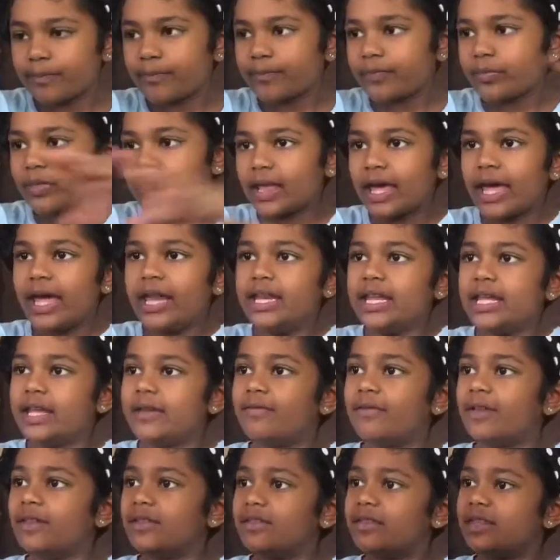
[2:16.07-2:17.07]
And
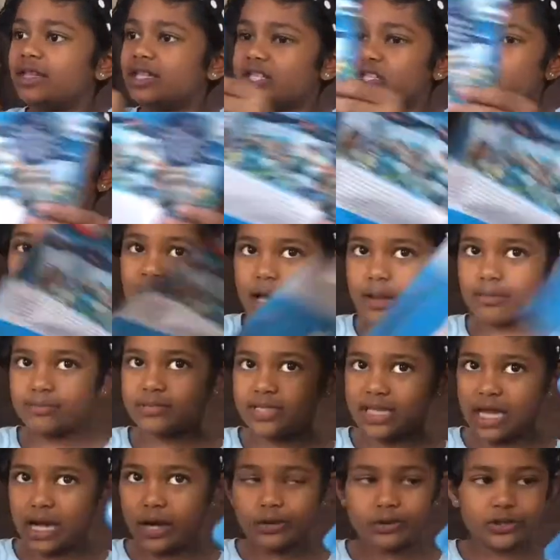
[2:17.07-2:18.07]
even this one comes
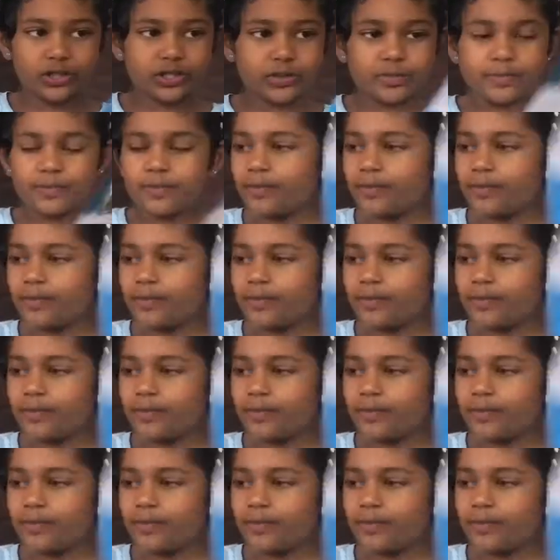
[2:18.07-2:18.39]
out.